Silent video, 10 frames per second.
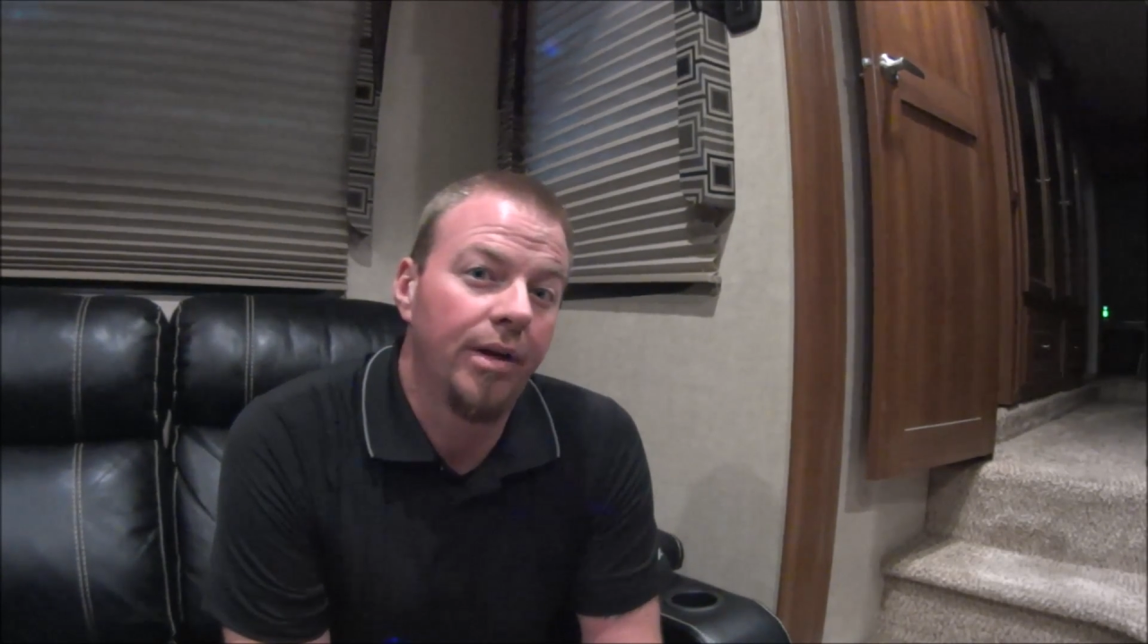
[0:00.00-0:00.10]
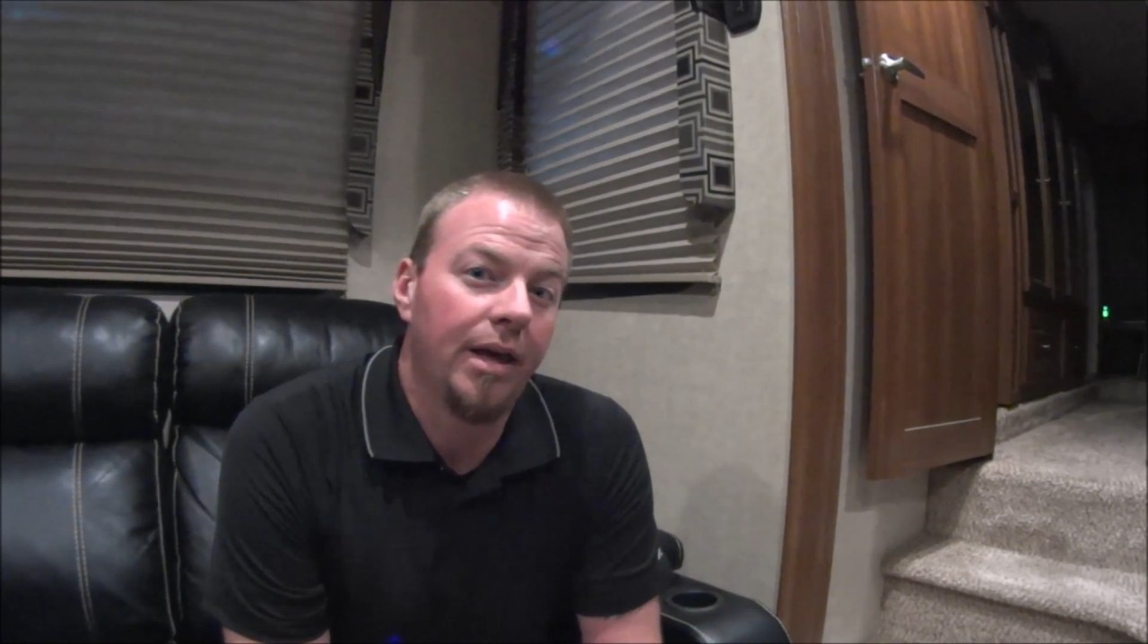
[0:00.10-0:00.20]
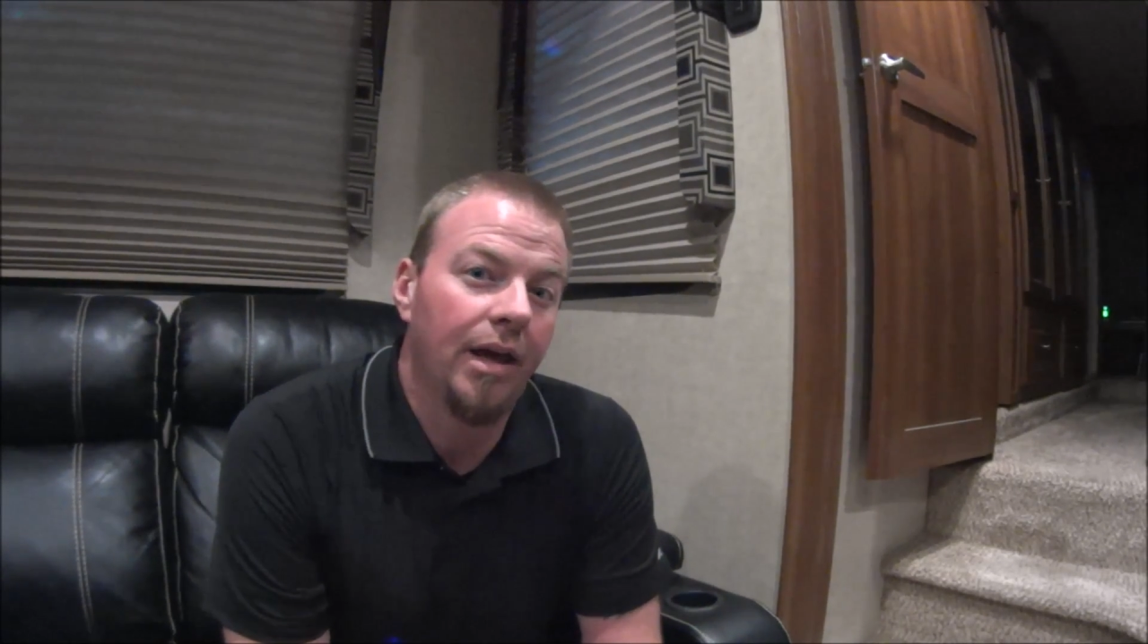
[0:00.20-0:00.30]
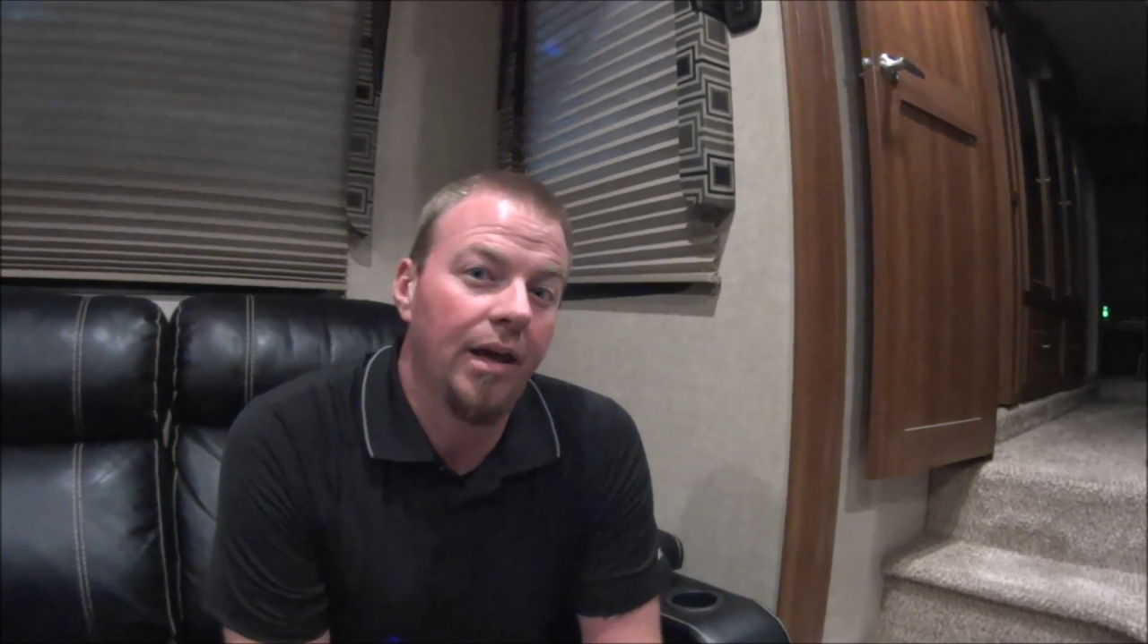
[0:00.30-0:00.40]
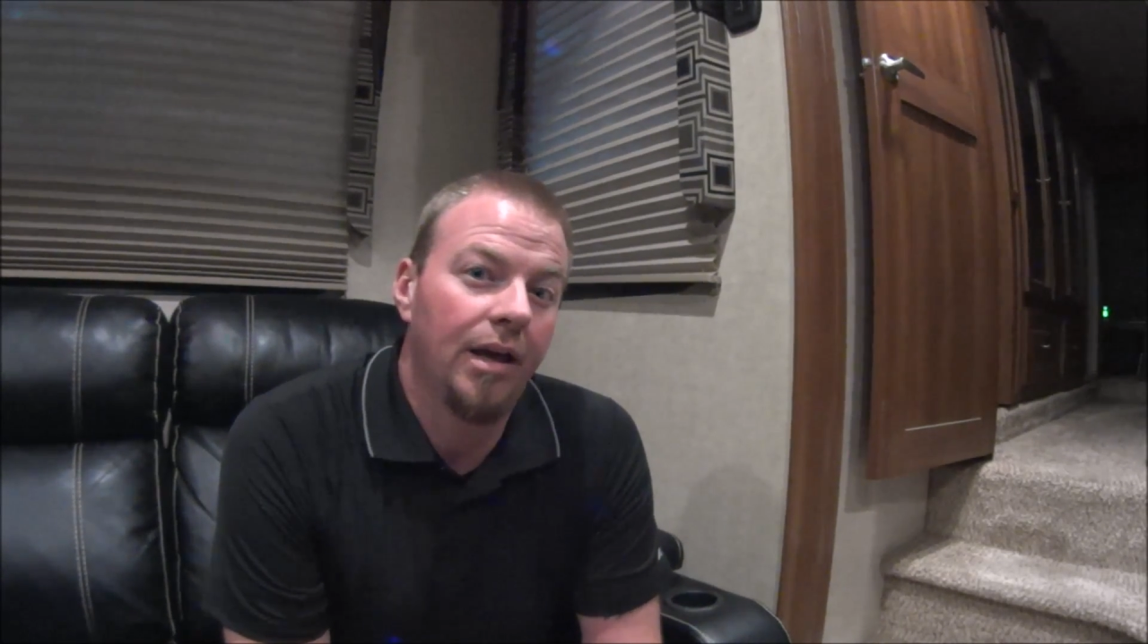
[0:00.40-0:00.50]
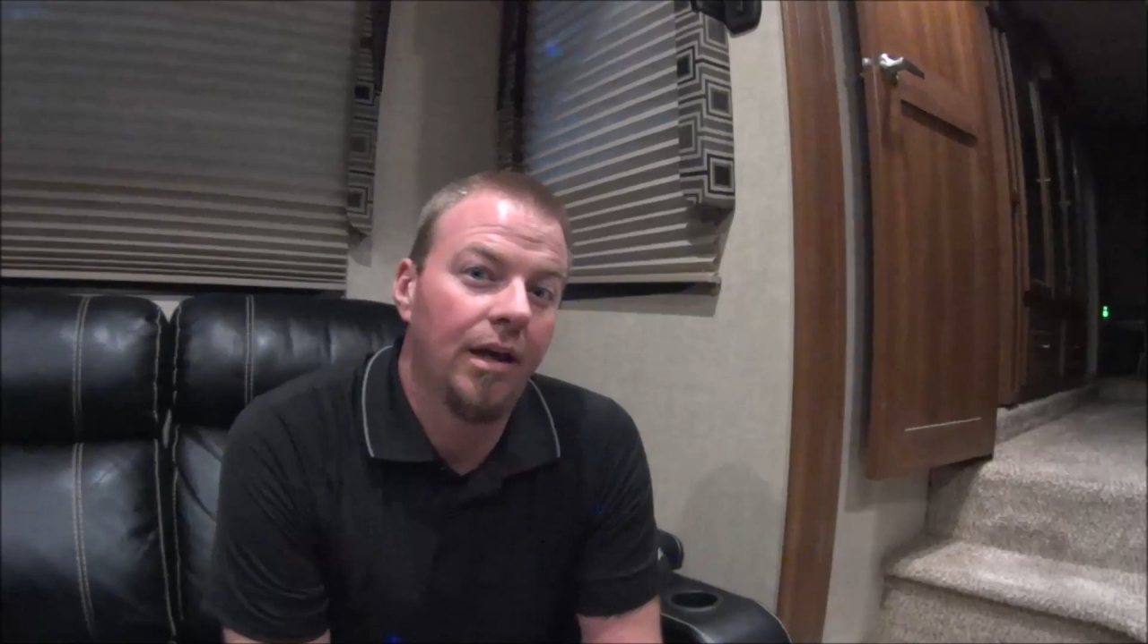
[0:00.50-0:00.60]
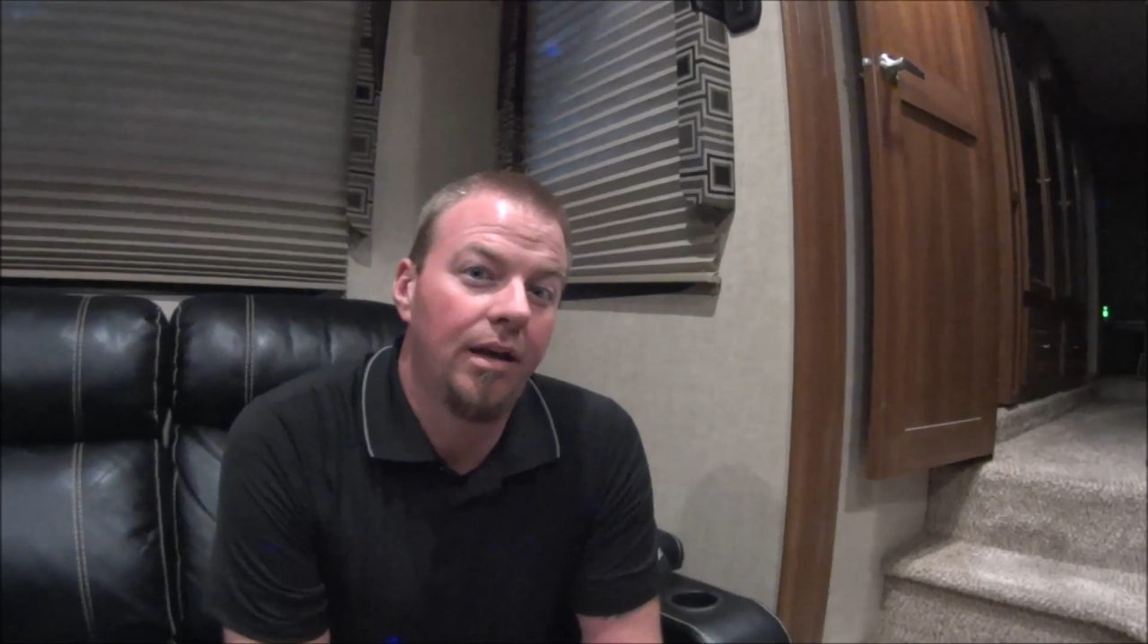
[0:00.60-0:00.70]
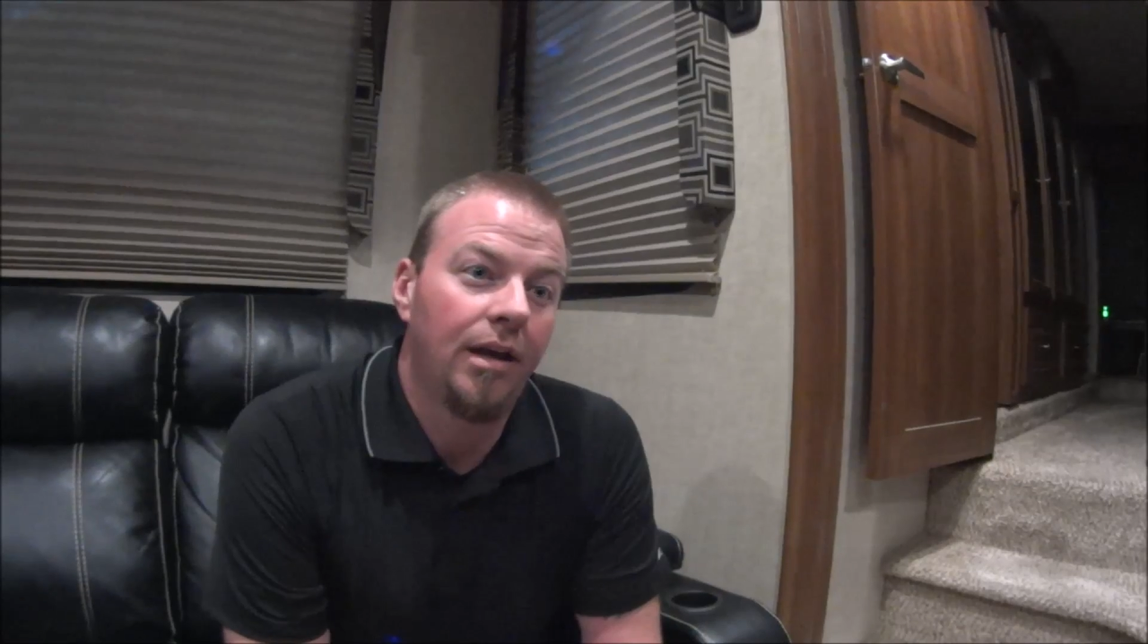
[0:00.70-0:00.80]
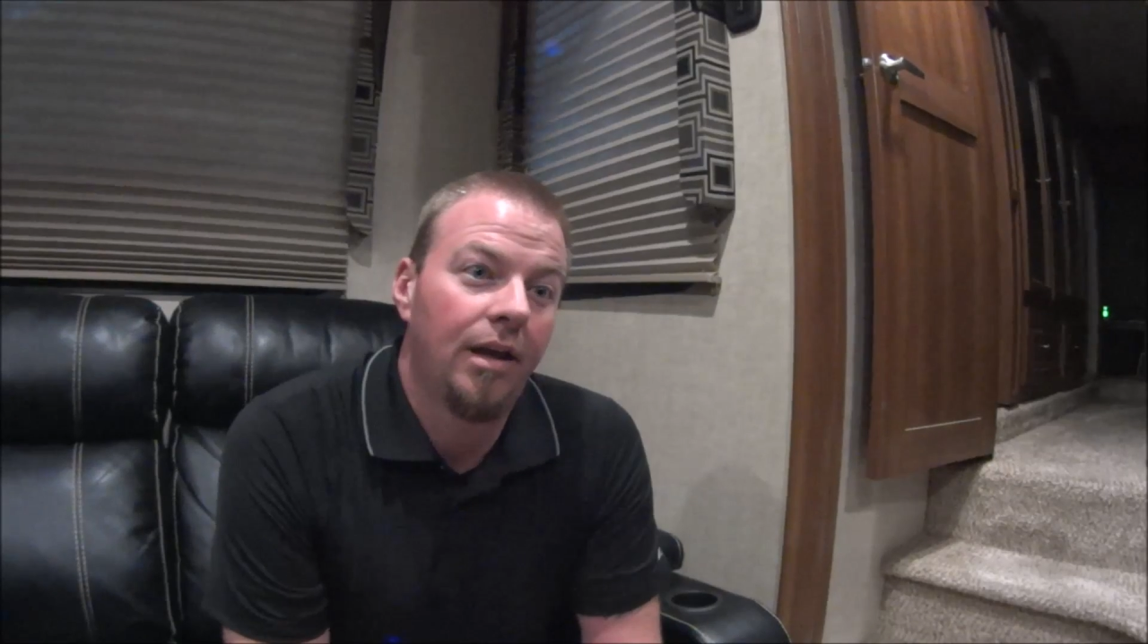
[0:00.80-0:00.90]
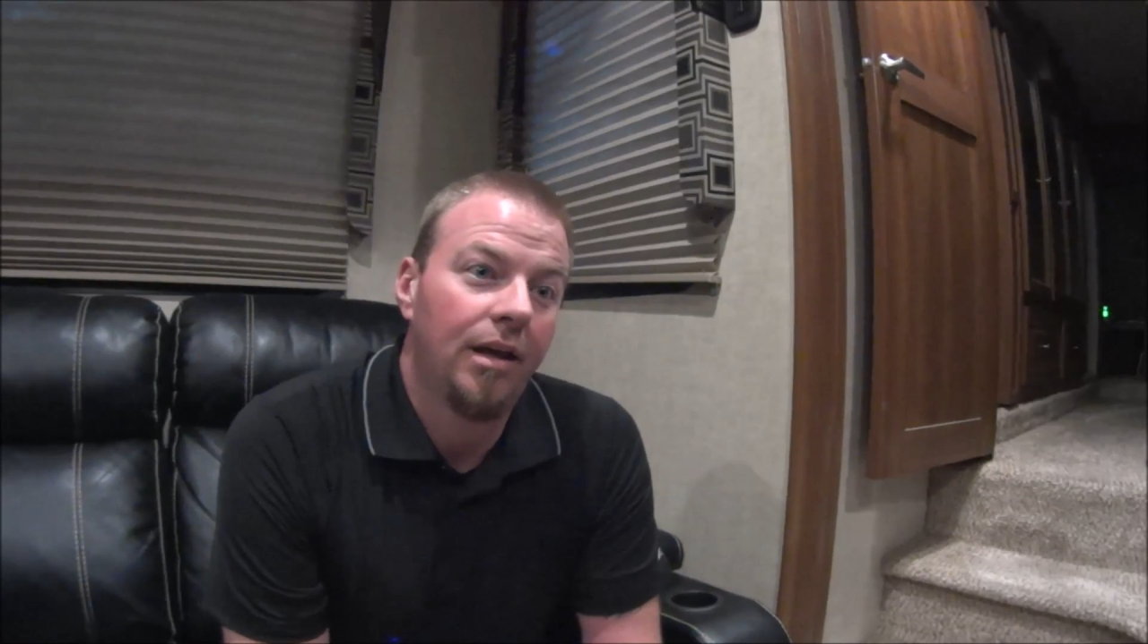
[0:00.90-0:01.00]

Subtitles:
again,